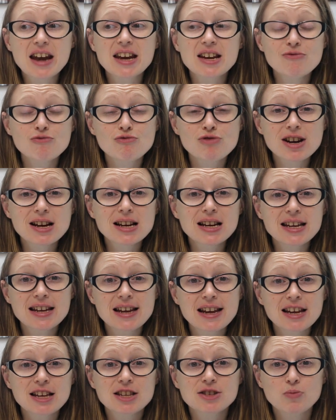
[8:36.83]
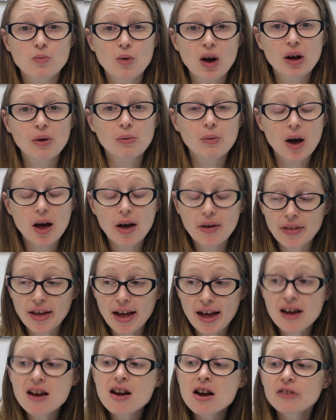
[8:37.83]
And it really is well worth
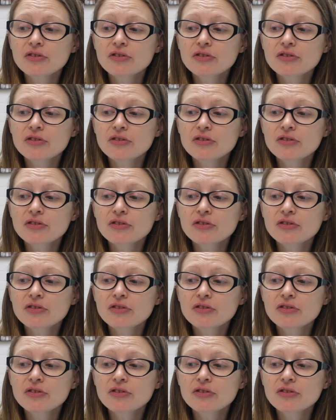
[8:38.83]
it.